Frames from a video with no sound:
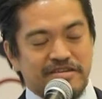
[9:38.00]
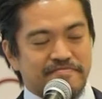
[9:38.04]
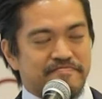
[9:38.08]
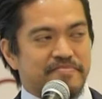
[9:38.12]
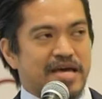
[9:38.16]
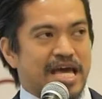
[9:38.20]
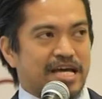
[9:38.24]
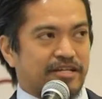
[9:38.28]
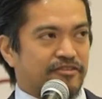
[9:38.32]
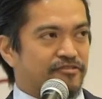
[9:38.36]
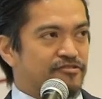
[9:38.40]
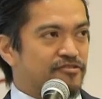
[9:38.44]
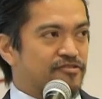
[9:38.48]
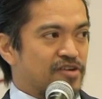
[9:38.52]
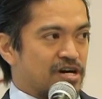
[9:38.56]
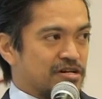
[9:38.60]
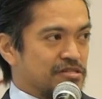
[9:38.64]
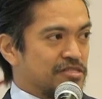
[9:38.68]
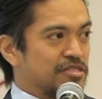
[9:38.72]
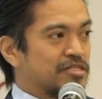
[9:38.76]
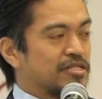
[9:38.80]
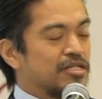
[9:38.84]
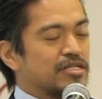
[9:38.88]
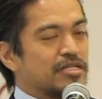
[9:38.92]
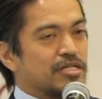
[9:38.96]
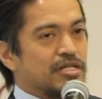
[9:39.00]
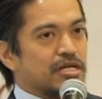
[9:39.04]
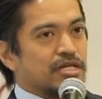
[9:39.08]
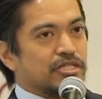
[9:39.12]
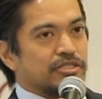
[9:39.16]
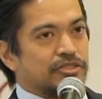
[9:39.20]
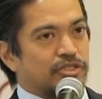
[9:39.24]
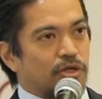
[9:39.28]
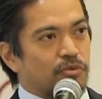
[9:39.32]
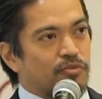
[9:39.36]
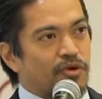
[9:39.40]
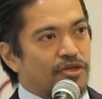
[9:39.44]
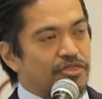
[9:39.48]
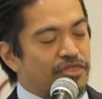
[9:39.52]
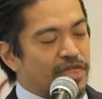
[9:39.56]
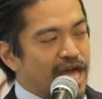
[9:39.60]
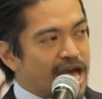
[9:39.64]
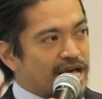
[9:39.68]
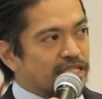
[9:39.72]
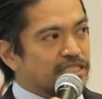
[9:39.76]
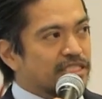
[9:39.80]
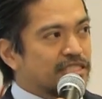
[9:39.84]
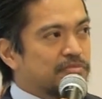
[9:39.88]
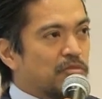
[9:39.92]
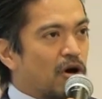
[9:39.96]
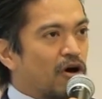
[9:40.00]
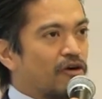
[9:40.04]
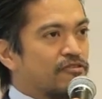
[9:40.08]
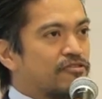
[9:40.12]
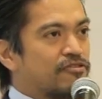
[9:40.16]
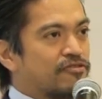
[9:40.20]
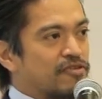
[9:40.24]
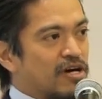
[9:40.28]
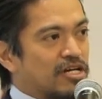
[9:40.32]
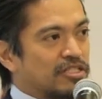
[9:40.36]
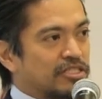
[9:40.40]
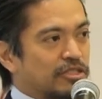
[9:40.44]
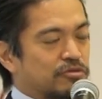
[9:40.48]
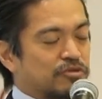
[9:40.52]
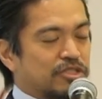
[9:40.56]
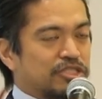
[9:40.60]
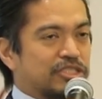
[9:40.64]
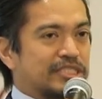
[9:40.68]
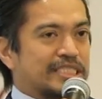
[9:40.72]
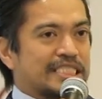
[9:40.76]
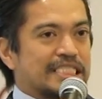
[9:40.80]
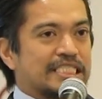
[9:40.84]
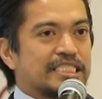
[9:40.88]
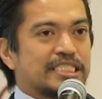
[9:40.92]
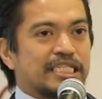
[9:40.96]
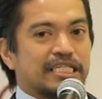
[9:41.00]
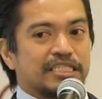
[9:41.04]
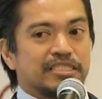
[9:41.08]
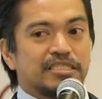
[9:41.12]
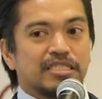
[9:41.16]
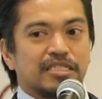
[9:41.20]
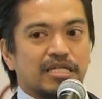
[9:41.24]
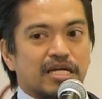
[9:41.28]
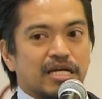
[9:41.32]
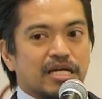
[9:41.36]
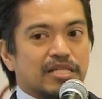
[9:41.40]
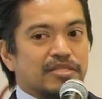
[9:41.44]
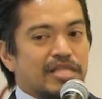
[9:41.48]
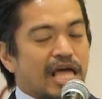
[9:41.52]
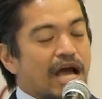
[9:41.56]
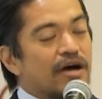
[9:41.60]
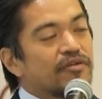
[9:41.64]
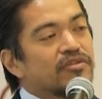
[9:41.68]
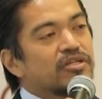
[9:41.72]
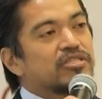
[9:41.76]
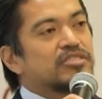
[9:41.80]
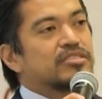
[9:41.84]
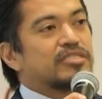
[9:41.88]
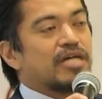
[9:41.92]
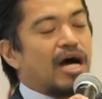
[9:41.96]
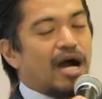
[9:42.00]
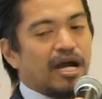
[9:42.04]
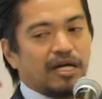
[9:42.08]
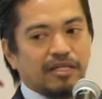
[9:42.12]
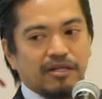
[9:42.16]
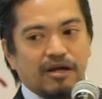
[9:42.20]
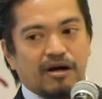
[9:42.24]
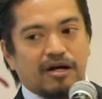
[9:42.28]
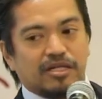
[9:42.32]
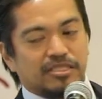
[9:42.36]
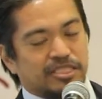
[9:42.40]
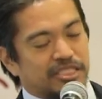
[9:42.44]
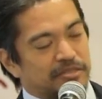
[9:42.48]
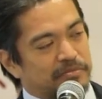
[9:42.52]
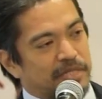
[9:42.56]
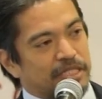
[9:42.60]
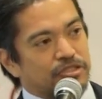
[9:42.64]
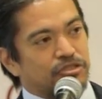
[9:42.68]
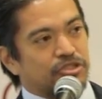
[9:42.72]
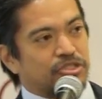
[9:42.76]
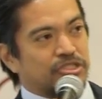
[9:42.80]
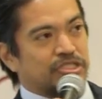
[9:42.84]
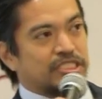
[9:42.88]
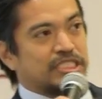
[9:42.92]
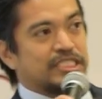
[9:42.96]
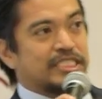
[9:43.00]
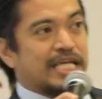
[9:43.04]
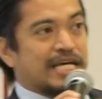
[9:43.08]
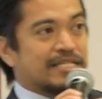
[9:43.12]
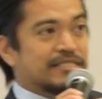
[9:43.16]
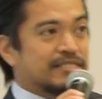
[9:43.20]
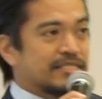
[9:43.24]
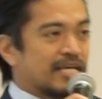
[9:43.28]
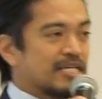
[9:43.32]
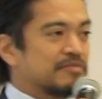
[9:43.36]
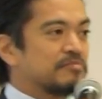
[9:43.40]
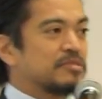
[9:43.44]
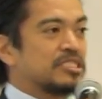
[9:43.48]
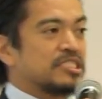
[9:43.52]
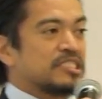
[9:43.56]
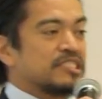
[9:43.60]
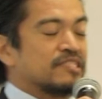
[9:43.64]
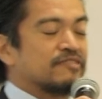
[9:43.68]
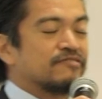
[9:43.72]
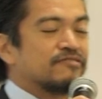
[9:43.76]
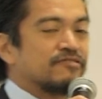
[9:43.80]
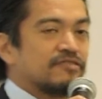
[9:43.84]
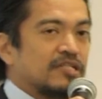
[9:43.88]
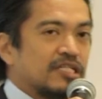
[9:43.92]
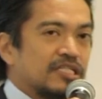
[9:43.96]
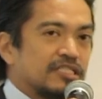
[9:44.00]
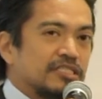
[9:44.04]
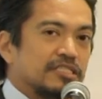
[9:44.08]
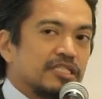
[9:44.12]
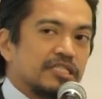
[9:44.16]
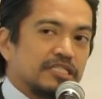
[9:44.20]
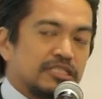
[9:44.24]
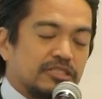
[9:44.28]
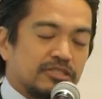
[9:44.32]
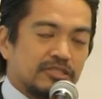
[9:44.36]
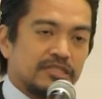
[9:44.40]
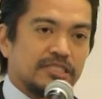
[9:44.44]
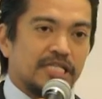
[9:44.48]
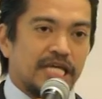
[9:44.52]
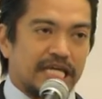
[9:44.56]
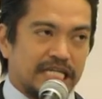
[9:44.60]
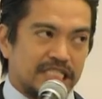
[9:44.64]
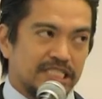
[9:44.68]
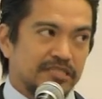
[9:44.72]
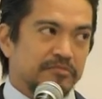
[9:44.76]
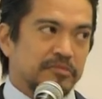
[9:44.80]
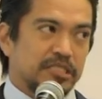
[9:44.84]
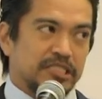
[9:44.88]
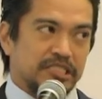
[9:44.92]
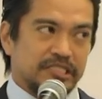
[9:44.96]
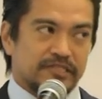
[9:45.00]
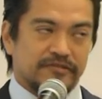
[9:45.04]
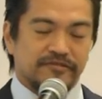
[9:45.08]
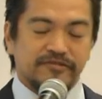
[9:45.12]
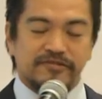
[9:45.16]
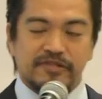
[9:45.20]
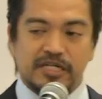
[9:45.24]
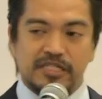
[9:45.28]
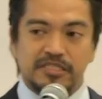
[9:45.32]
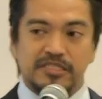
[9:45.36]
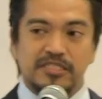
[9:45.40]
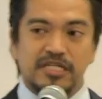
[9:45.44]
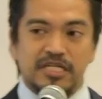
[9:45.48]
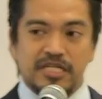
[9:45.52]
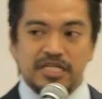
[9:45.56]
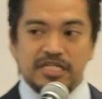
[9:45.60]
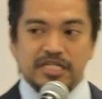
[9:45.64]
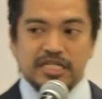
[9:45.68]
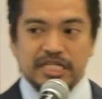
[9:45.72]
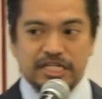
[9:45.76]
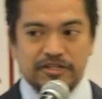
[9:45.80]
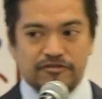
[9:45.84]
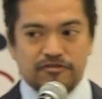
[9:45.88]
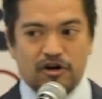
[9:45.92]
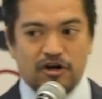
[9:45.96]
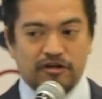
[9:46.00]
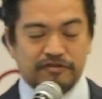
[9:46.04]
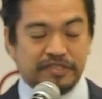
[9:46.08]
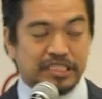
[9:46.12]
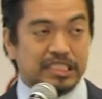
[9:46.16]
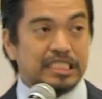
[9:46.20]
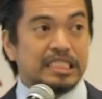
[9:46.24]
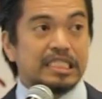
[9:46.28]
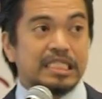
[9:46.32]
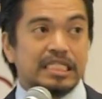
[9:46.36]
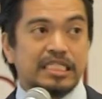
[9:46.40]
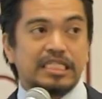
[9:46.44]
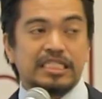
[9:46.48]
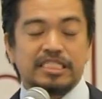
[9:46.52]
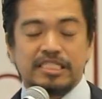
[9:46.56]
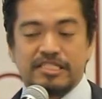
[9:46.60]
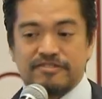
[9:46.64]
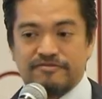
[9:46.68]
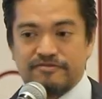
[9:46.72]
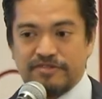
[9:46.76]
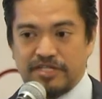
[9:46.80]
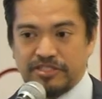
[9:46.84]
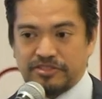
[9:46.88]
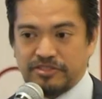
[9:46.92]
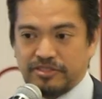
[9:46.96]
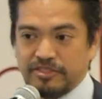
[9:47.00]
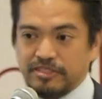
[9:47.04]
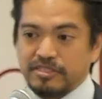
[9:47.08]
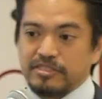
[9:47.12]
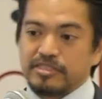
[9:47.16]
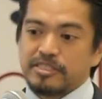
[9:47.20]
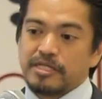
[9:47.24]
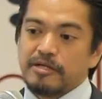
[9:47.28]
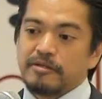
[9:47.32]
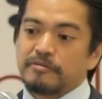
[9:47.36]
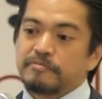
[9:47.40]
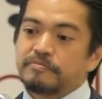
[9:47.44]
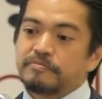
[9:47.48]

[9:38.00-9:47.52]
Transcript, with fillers: impact fund. So with that small fund that we're seeding, now there are dialogues about turning that 10 million fund into an 80 million fund involving key investors.